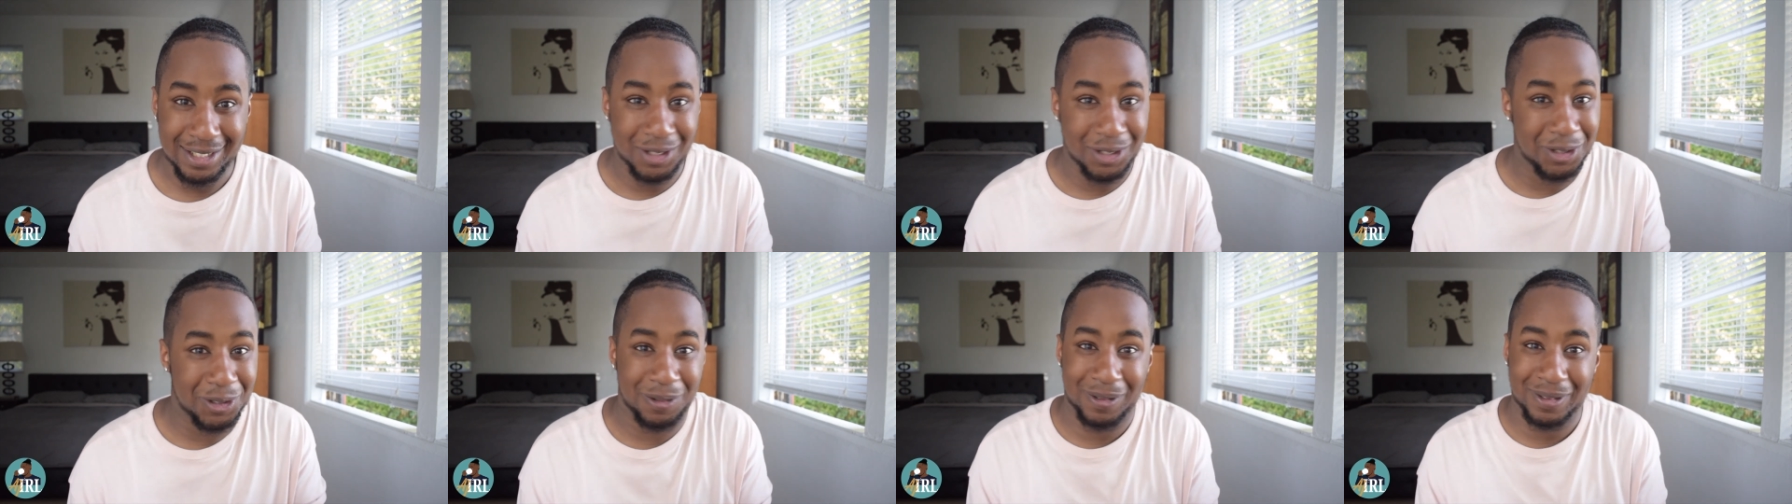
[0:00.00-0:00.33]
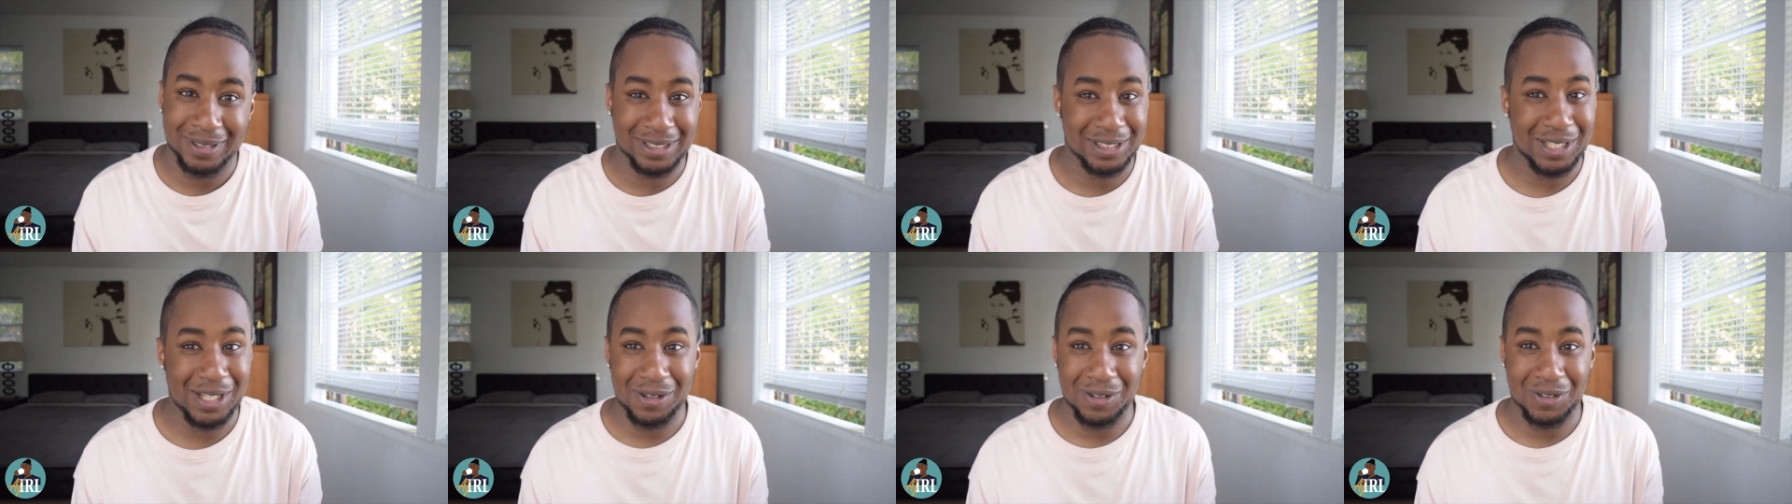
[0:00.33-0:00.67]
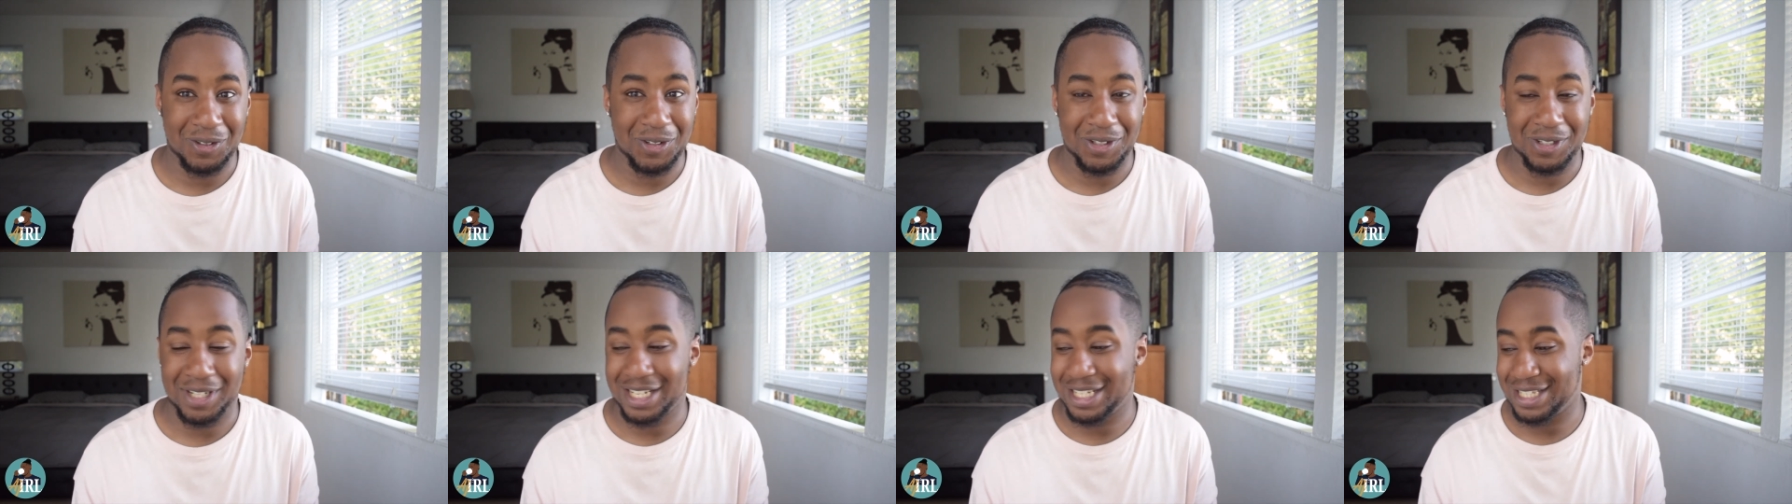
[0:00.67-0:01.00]
Or what's
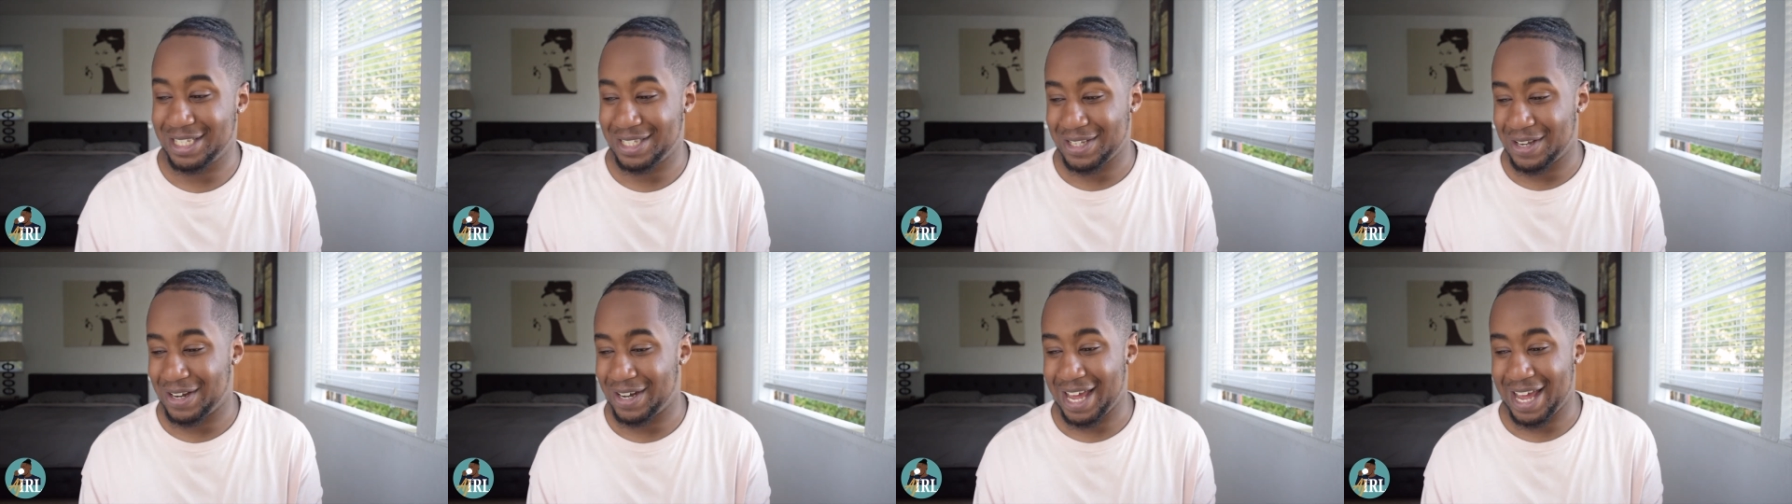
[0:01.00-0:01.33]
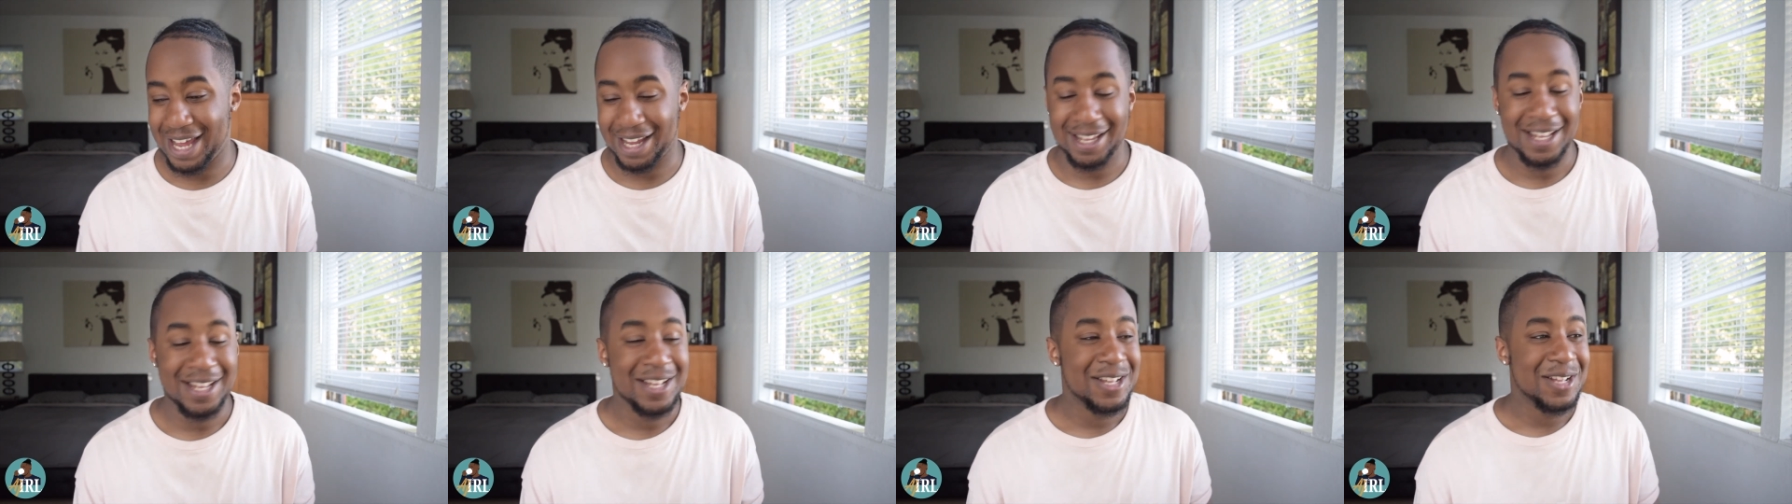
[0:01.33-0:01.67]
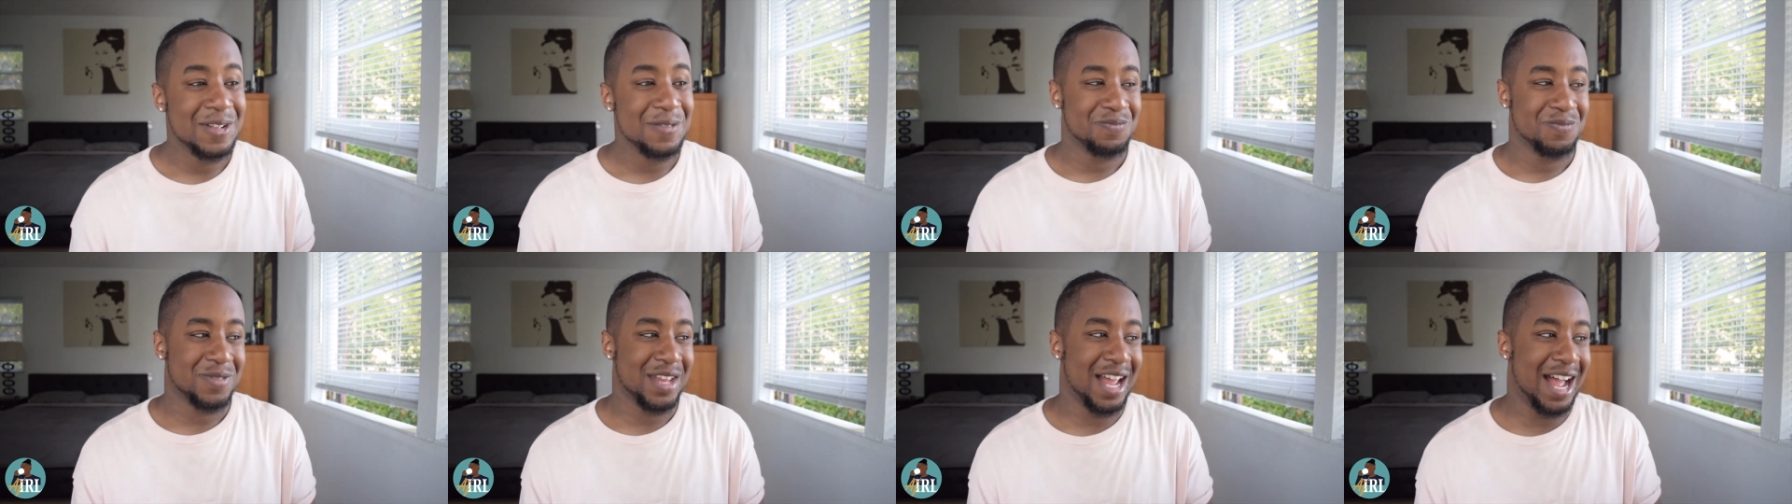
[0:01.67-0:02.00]
going on? And so, like,
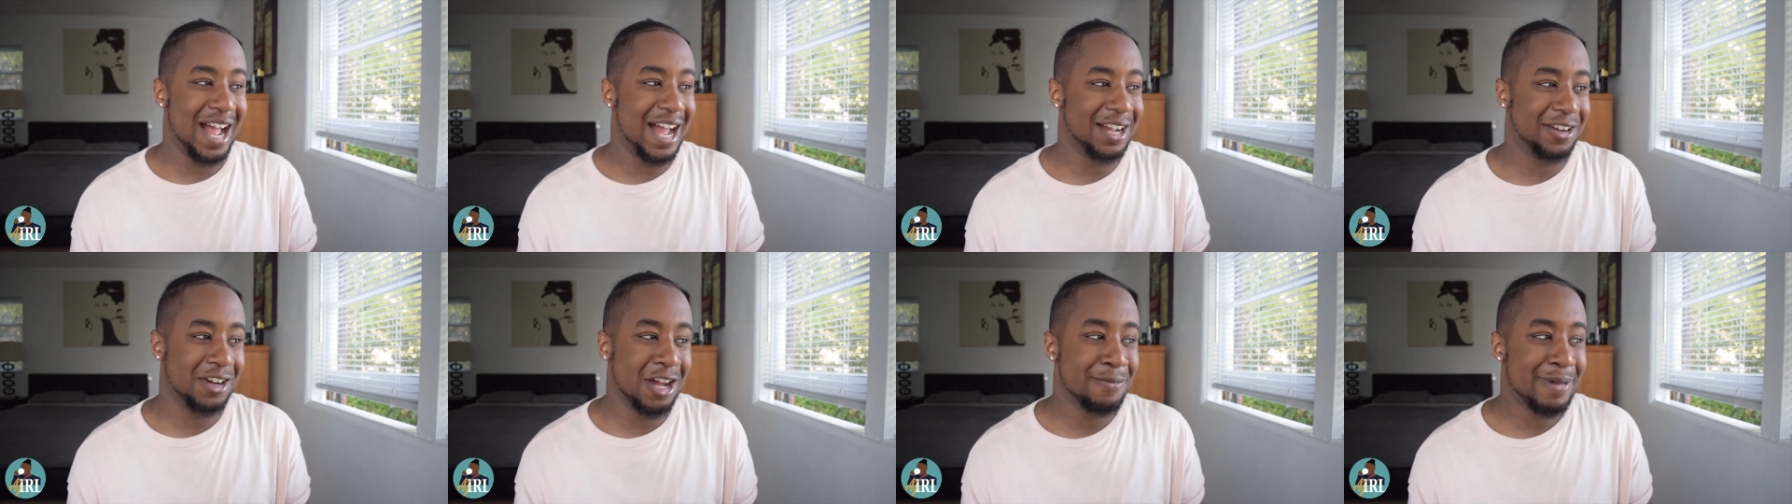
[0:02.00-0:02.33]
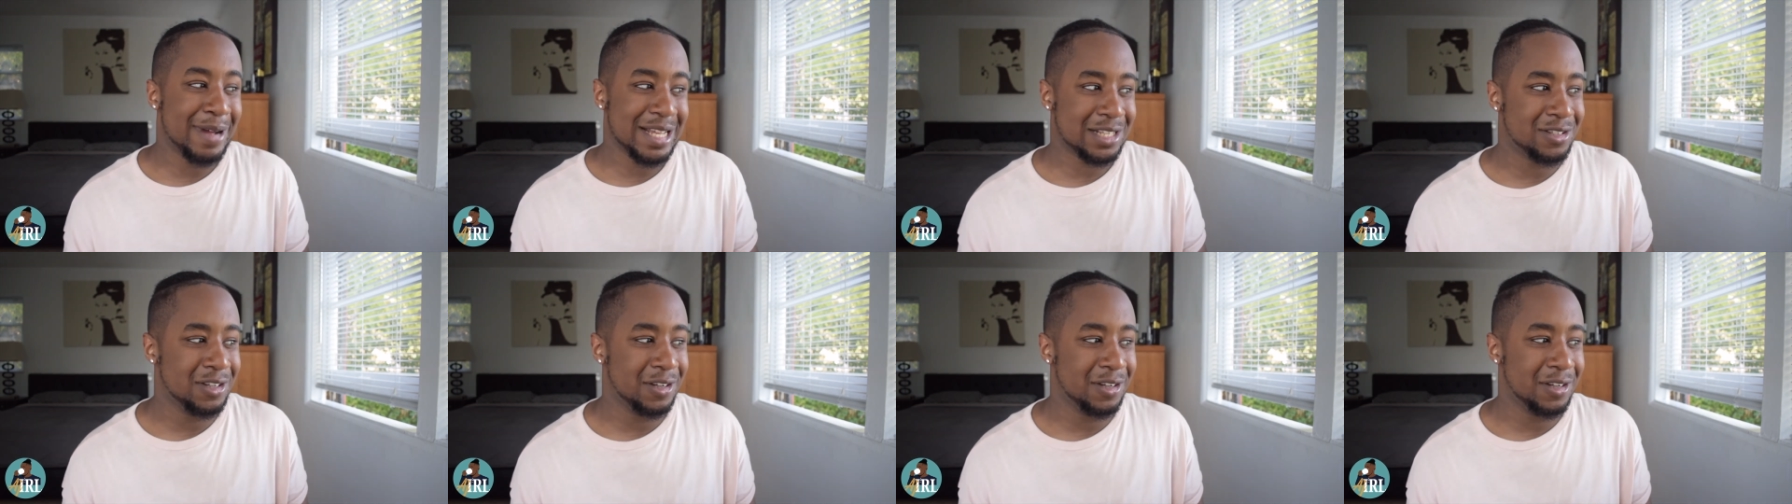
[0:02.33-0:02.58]
I go back